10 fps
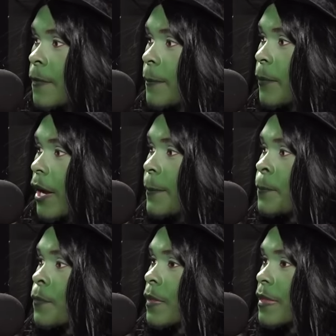but
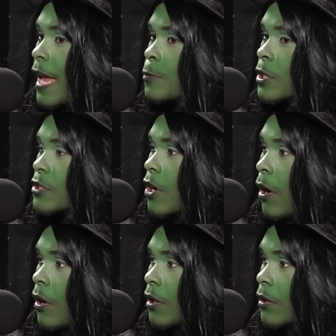that's what it's
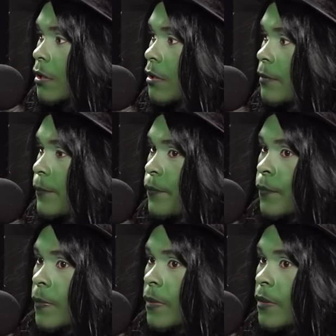called. Where you're
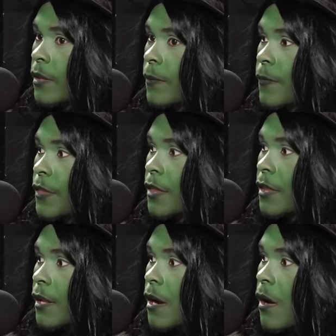from? From and
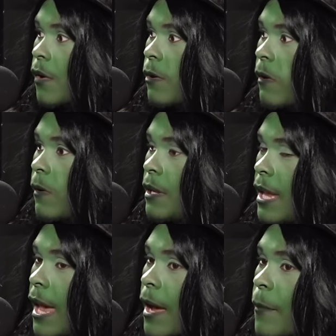where you're from?
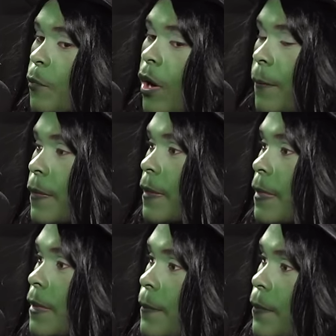Yeah. I've well, never.
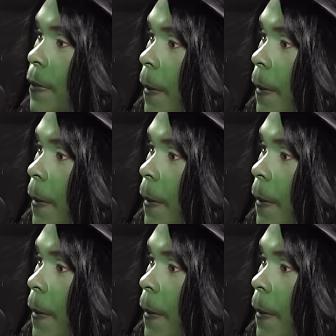It's not